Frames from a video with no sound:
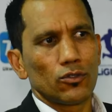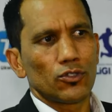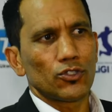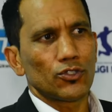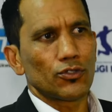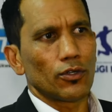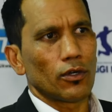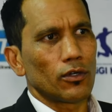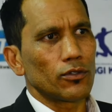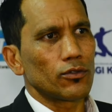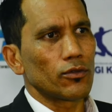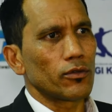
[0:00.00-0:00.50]

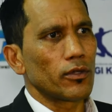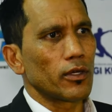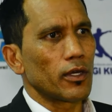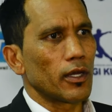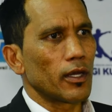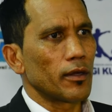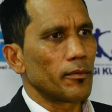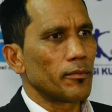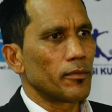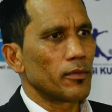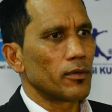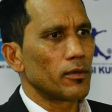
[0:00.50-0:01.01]
start to the
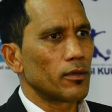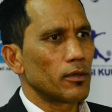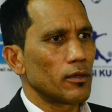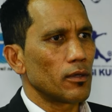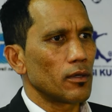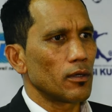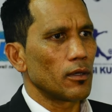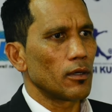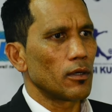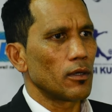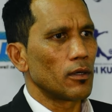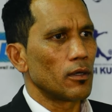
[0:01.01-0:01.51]
game.
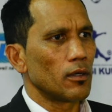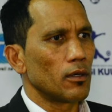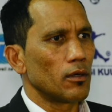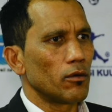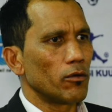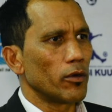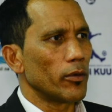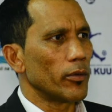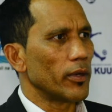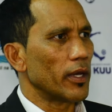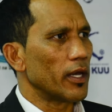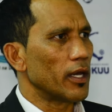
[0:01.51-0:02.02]

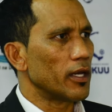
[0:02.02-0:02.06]
We